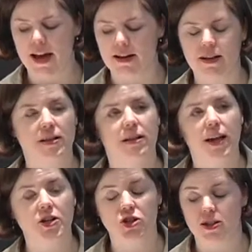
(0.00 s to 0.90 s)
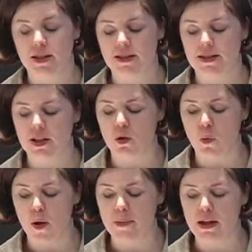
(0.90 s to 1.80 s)
edited collections on single
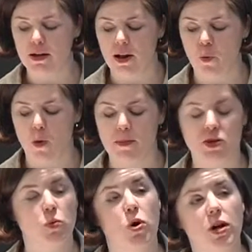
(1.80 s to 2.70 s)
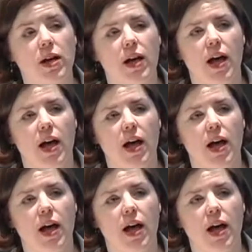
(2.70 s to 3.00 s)
women and women's work,